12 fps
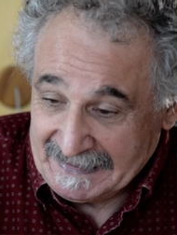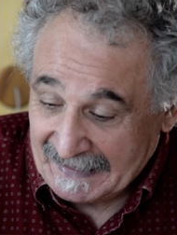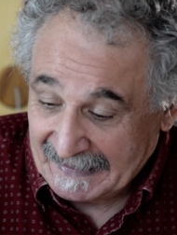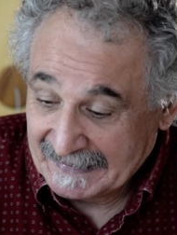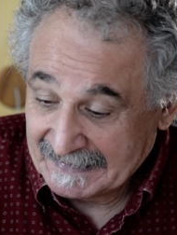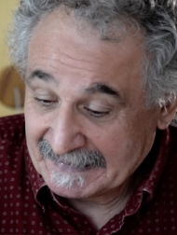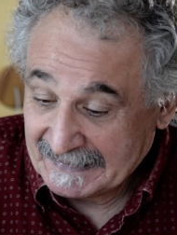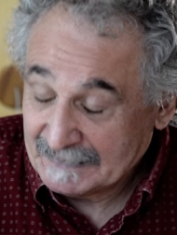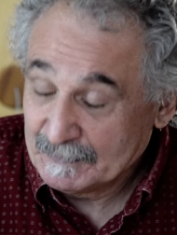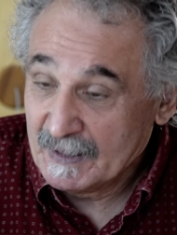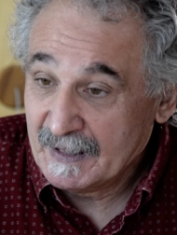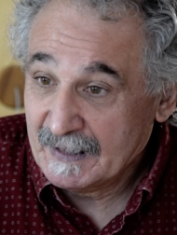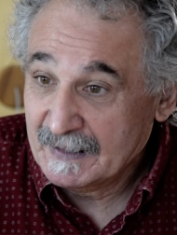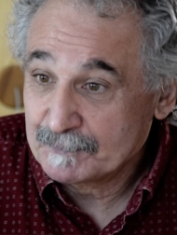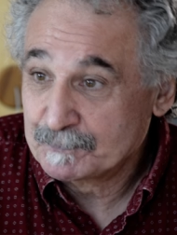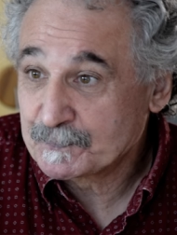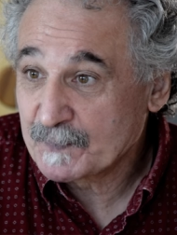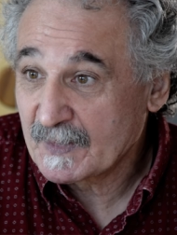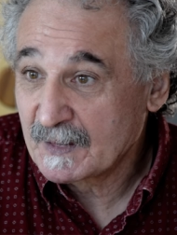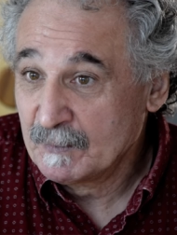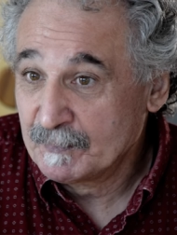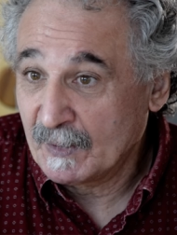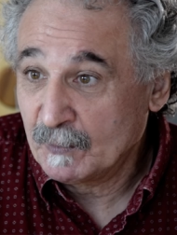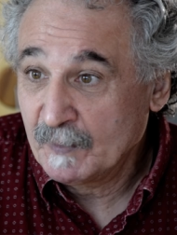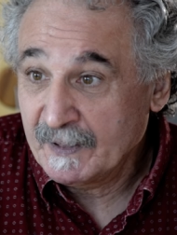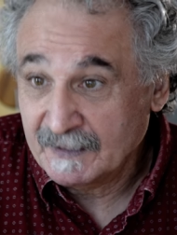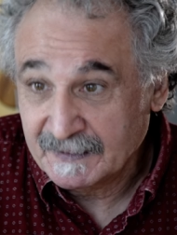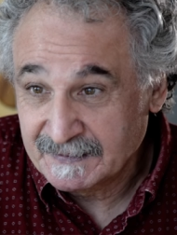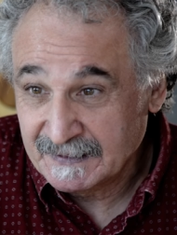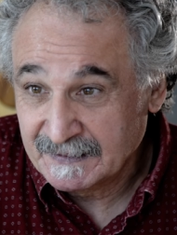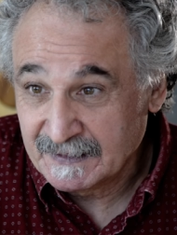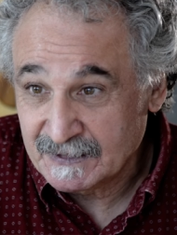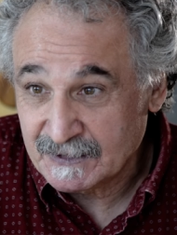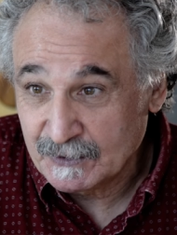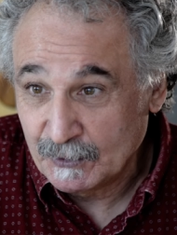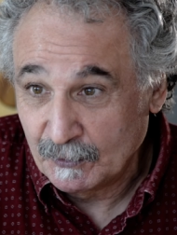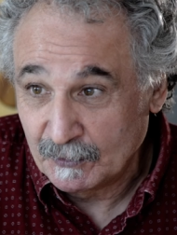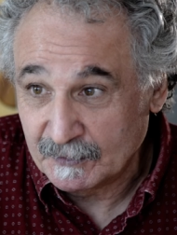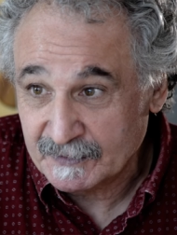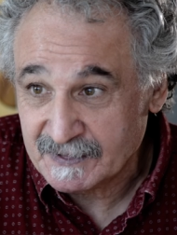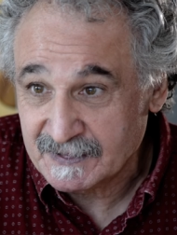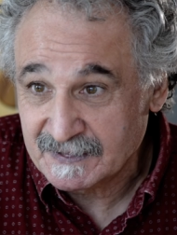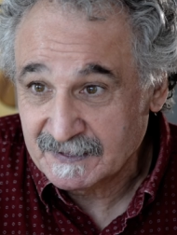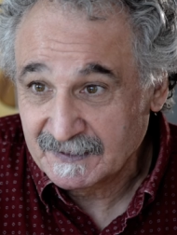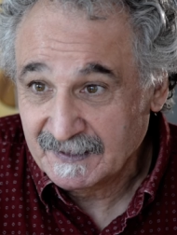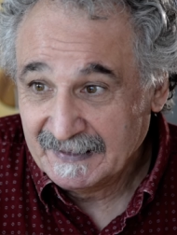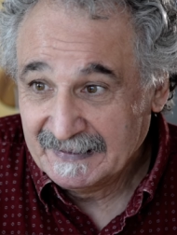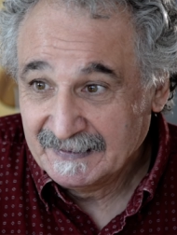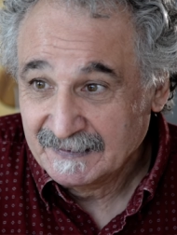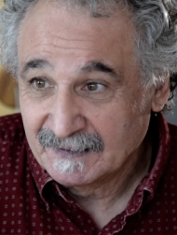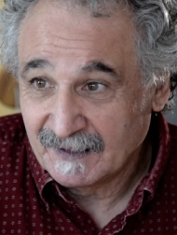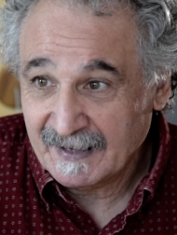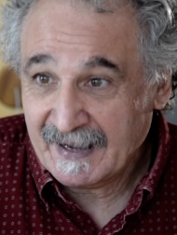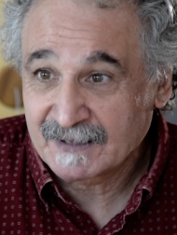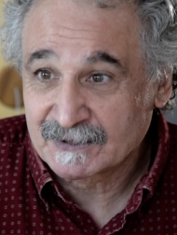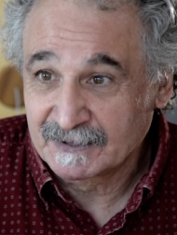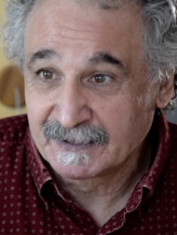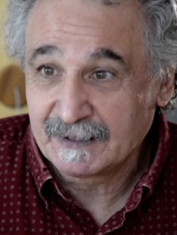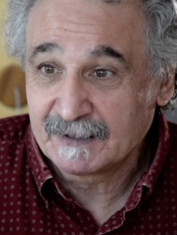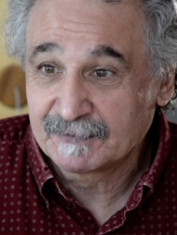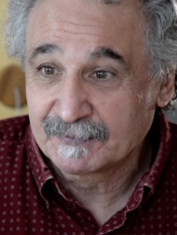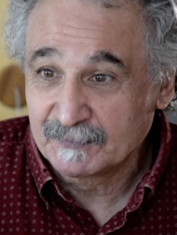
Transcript: Uh, but when I did this course, I actually